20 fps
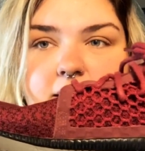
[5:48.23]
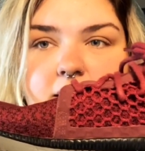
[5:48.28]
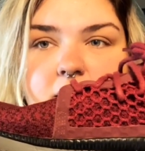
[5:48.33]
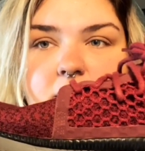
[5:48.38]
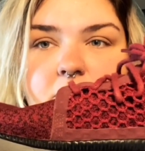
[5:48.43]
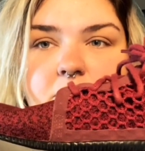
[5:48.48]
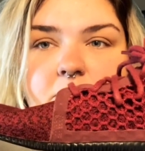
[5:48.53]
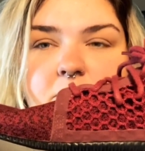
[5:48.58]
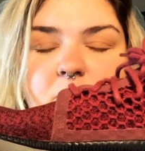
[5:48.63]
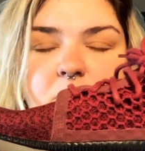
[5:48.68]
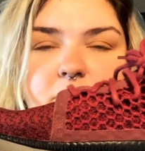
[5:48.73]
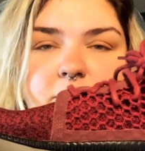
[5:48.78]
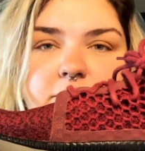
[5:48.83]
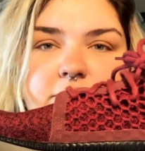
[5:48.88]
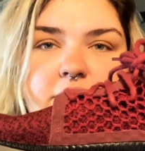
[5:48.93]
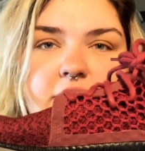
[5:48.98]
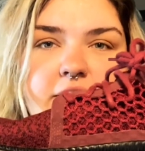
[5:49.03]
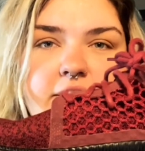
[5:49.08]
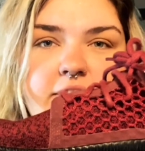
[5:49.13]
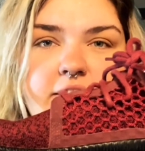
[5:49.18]
more
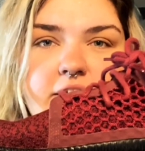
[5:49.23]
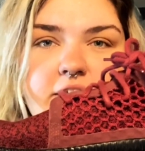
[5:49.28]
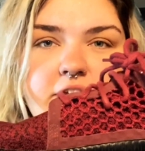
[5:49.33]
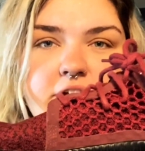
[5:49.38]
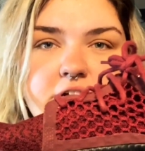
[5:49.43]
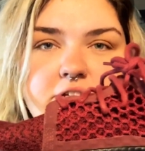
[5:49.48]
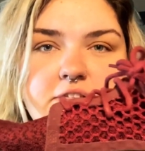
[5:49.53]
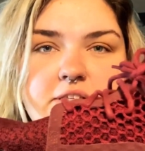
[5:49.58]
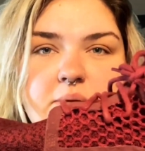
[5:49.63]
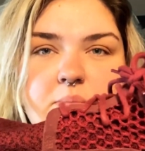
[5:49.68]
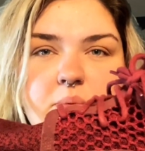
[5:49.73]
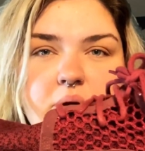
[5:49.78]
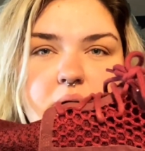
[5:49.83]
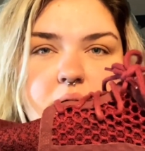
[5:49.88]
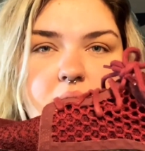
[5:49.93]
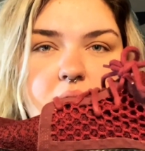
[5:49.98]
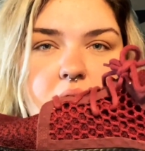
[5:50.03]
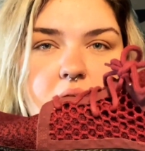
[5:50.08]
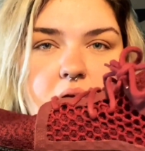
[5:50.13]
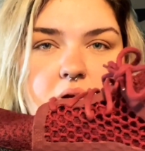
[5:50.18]
fun than your
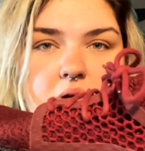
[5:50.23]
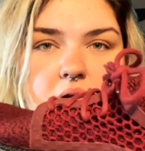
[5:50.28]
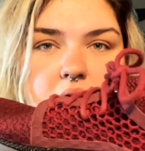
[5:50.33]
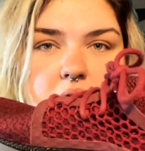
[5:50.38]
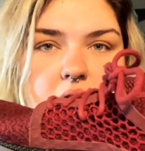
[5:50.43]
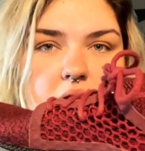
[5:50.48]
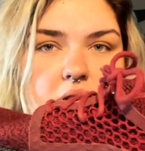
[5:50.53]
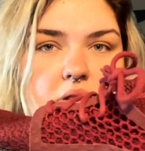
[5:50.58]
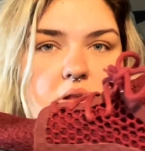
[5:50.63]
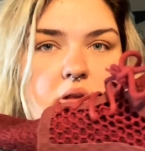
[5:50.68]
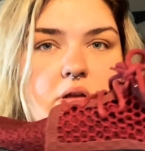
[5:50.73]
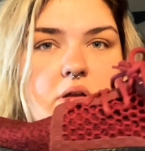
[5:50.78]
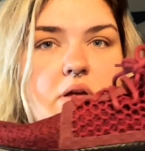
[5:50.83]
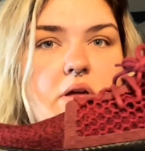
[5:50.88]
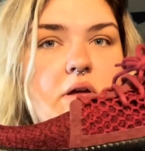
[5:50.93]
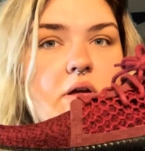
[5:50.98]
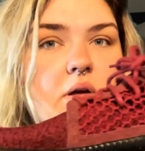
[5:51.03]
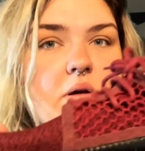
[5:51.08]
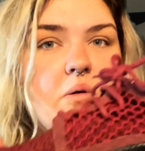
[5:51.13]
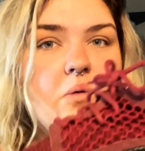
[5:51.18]
typical
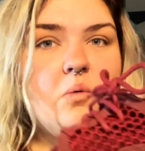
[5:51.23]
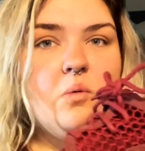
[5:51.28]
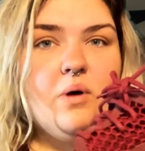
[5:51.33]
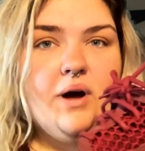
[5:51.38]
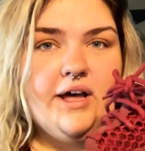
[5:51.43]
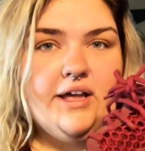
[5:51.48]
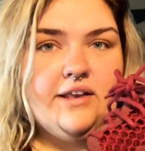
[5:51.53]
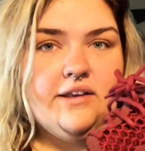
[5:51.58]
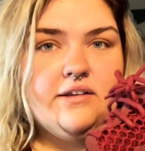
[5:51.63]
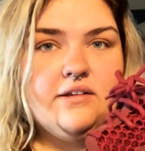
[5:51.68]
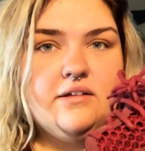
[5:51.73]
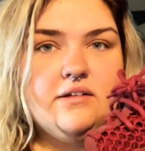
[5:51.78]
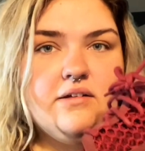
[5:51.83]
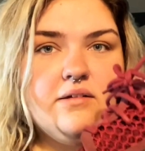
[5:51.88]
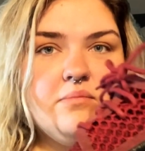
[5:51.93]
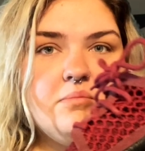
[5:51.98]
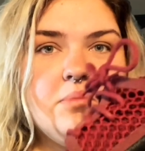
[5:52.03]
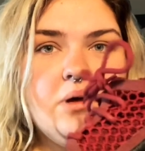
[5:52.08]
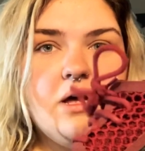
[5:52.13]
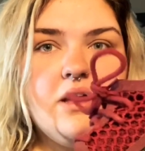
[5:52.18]
white
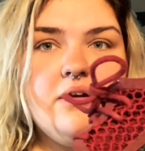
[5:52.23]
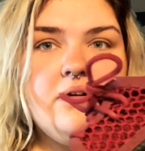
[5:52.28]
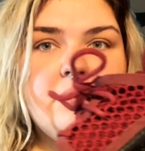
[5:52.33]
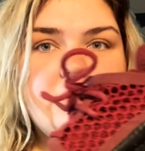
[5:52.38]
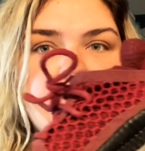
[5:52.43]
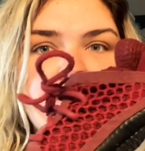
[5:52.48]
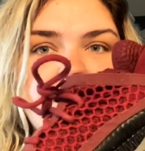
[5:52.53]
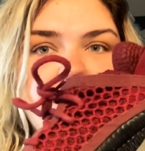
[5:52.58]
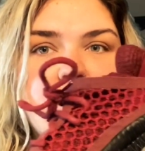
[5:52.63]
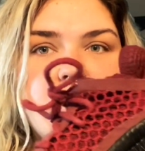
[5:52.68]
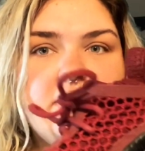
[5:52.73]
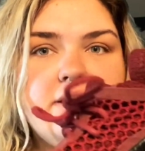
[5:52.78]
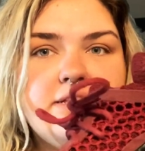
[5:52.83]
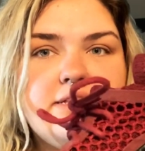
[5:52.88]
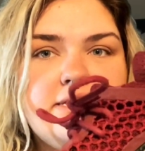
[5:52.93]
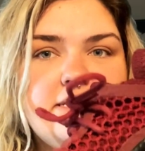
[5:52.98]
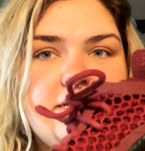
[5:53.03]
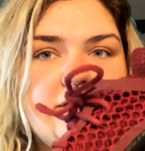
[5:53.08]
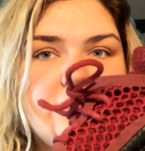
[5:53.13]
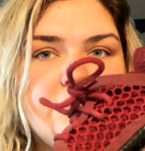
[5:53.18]
bottom, which a lot of
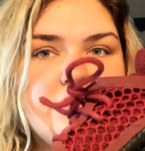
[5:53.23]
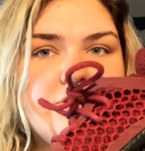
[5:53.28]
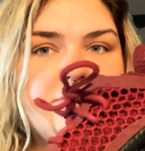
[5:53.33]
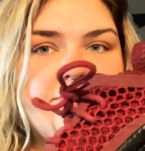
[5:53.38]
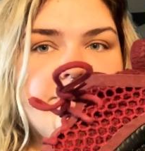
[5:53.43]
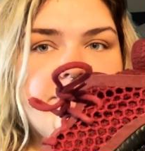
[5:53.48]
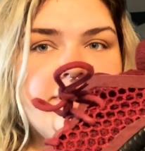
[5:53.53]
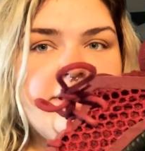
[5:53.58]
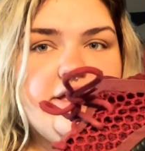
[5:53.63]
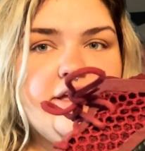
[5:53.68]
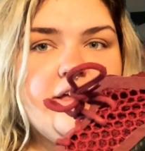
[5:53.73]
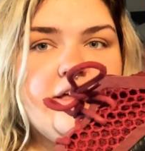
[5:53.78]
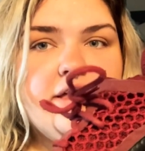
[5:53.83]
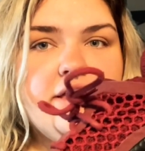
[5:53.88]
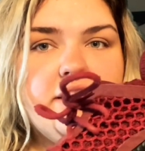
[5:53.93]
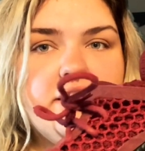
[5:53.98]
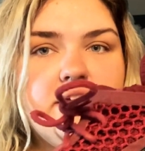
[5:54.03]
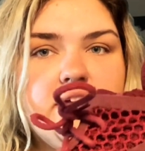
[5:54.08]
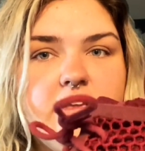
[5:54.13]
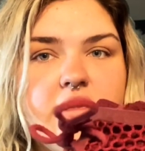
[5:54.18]
sneakers are
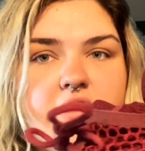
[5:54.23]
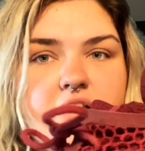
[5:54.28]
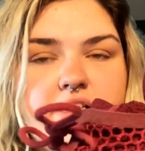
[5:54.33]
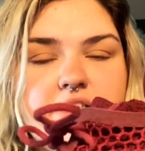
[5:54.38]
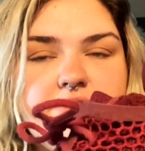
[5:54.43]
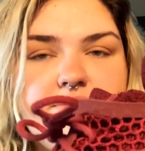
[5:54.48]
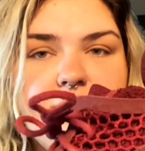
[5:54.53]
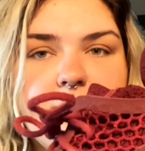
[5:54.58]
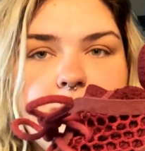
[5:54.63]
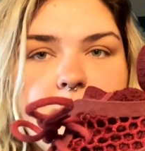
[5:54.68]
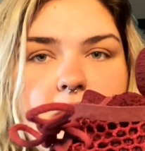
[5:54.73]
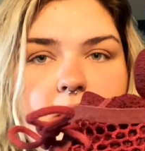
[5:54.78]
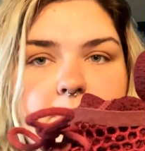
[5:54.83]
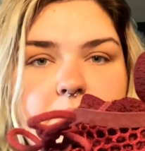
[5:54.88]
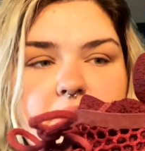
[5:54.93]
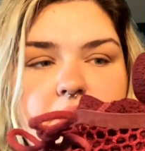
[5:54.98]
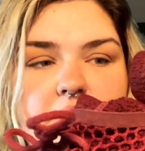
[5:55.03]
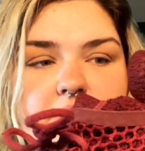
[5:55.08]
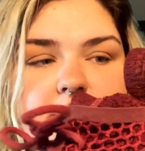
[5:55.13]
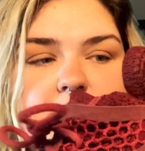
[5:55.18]
it's very
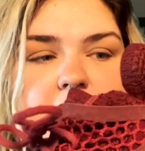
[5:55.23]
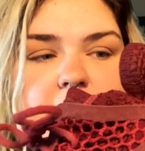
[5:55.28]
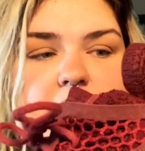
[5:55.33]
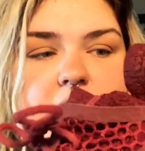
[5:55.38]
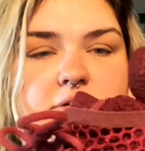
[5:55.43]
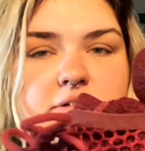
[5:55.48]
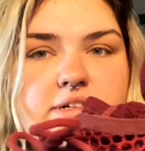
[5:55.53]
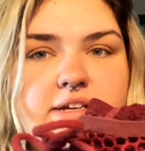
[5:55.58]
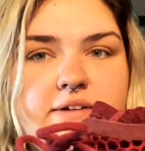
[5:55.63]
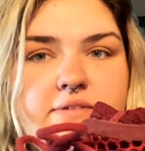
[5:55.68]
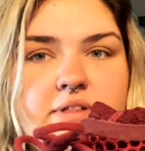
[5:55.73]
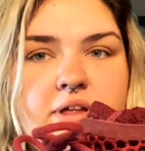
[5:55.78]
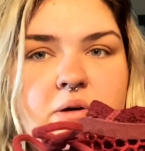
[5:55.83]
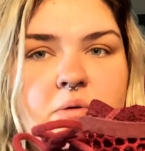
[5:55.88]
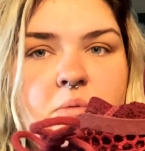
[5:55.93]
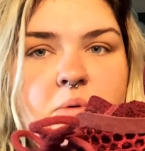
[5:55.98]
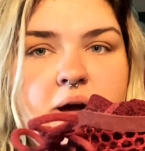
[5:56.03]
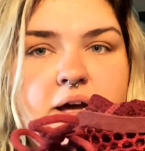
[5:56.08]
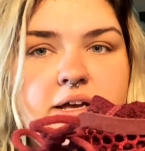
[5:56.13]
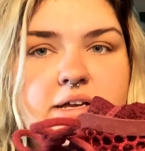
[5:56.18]
popular right now to have that
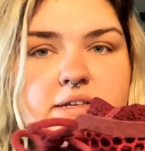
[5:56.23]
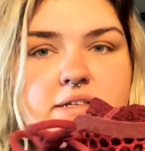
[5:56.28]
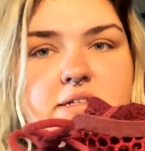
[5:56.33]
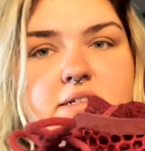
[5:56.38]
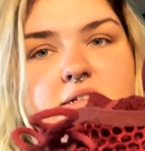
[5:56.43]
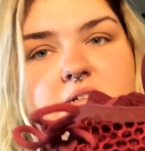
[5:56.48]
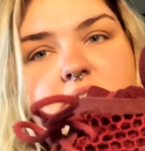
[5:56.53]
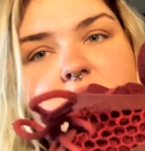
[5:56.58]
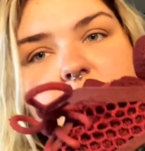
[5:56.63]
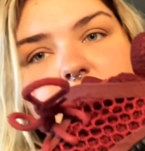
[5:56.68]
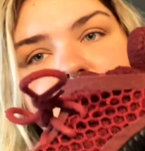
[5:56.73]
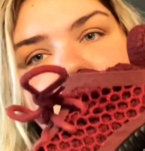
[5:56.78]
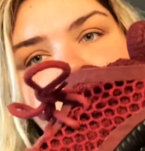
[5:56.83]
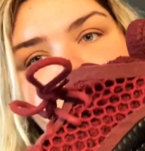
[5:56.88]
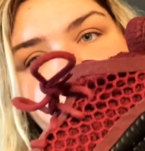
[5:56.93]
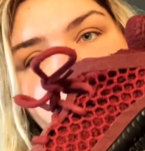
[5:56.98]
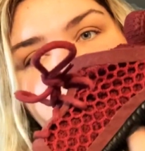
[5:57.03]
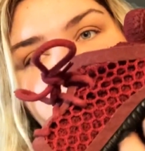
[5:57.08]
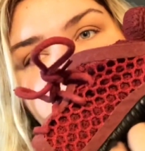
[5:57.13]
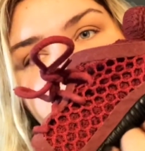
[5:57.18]
white.
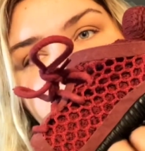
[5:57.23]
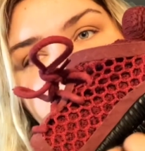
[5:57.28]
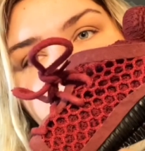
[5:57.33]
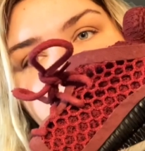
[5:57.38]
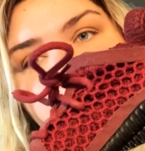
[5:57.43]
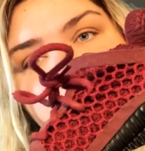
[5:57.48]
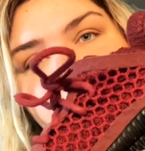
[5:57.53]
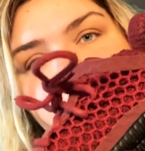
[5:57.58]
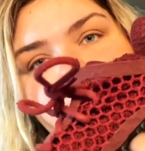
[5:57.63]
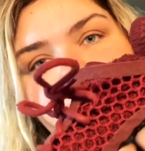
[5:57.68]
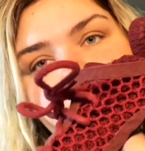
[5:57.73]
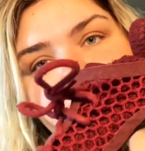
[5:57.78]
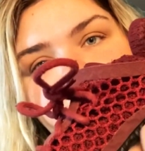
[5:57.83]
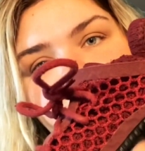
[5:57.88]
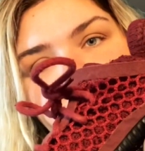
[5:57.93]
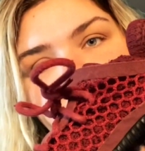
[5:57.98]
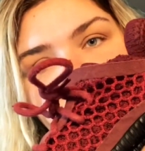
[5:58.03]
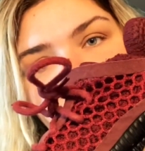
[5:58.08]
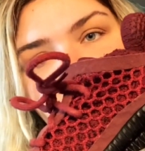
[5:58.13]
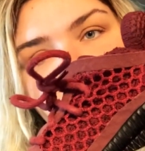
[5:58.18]

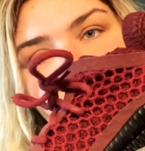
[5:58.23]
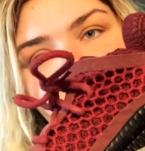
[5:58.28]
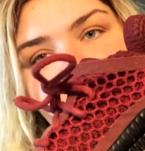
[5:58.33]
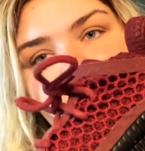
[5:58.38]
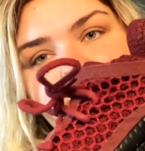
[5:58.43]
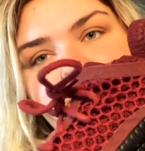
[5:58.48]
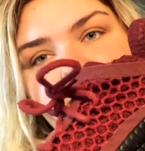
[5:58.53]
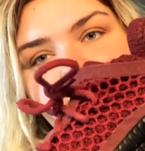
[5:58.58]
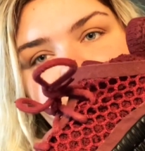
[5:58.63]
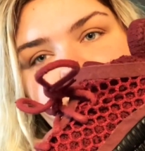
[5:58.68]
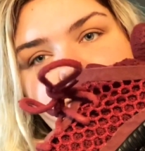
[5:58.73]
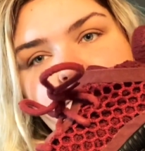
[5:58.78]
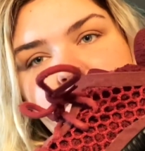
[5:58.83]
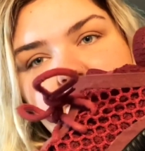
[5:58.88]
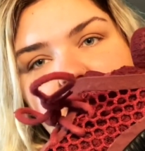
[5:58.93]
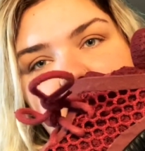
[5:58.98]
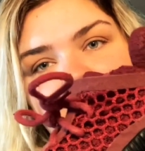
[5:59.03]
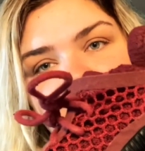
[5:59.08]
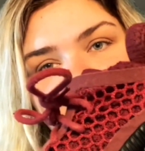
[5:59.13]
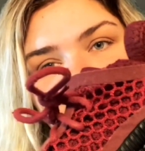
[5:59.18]
I think the
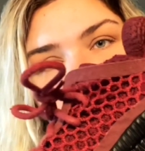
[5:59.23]
black and